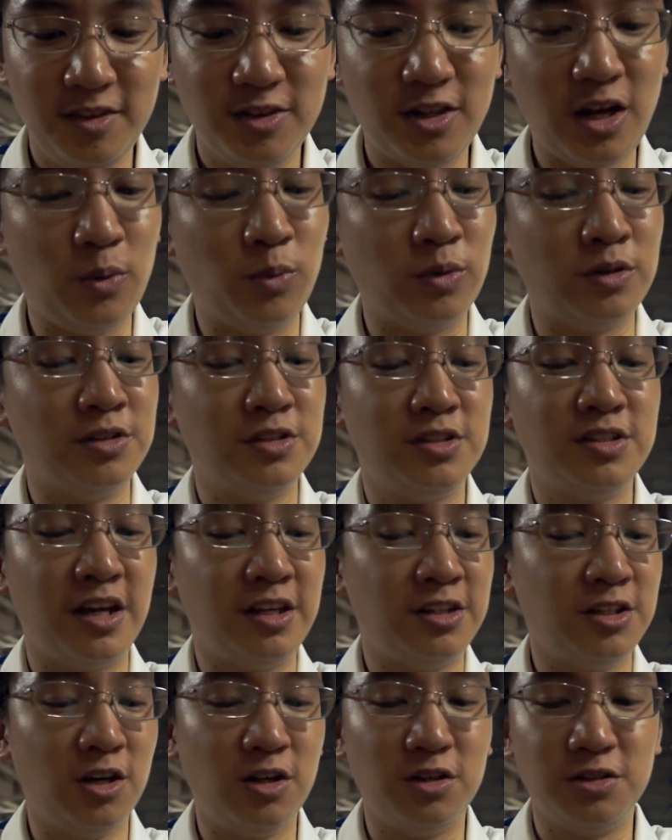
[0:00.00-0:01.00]
I wouldn't say
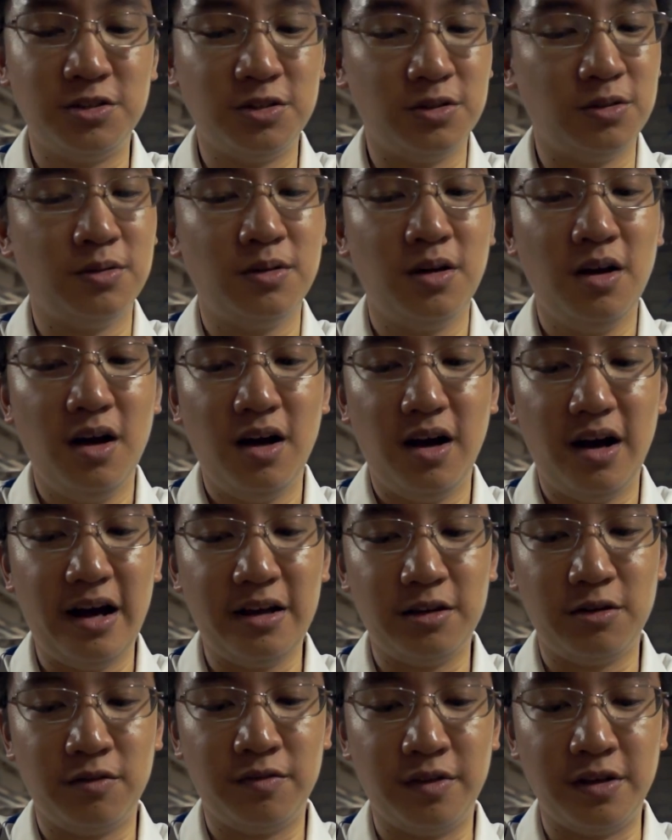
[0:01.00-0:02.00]
no to
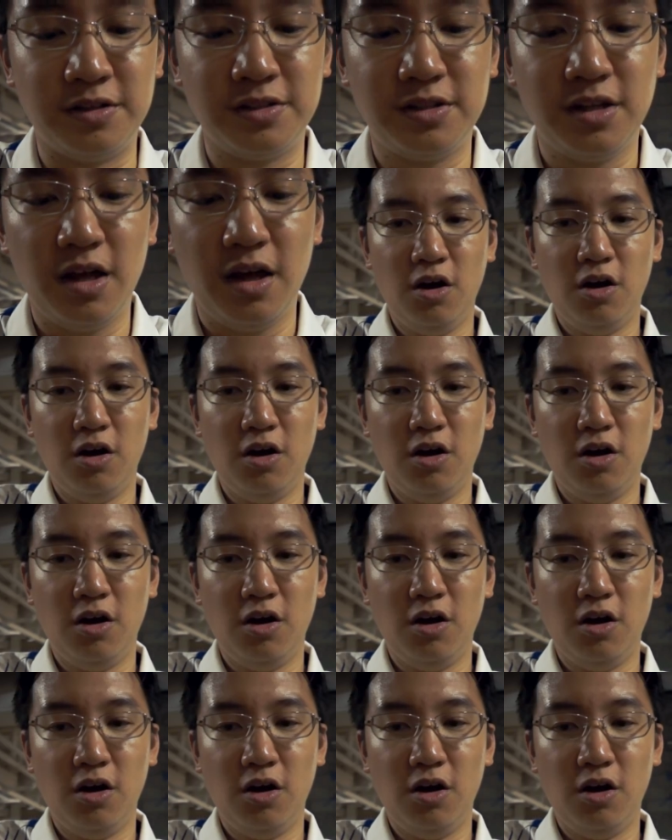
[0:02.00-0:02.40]
either of these.